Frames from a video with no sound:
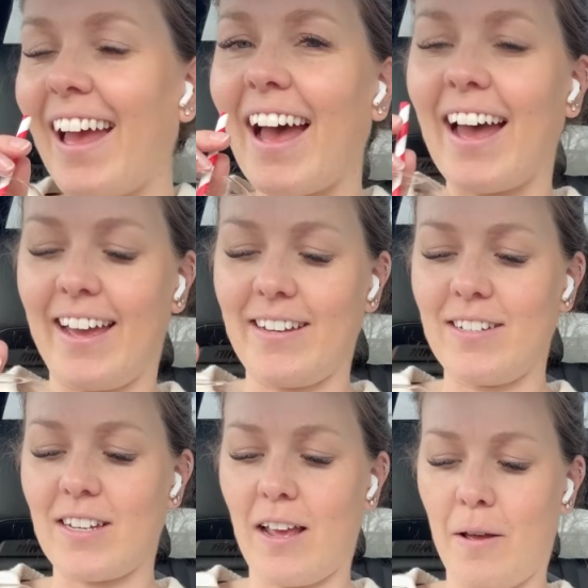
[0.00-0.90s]

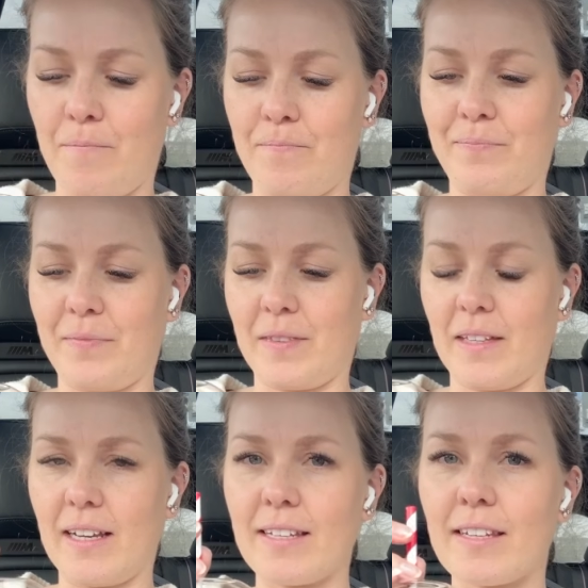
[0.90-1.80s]
And
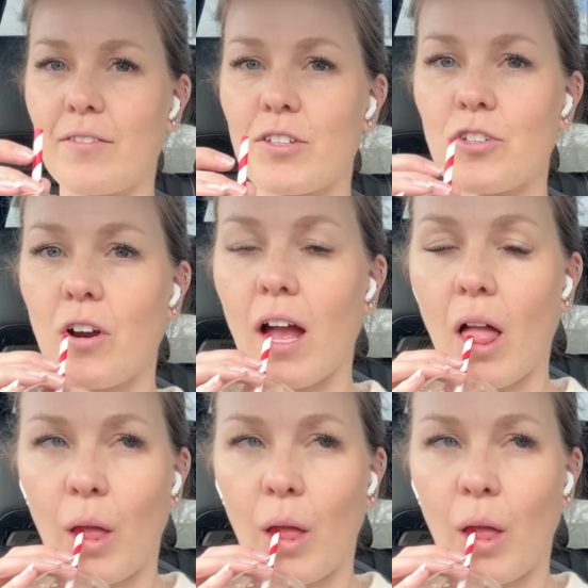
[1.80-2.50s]
let's give this a try.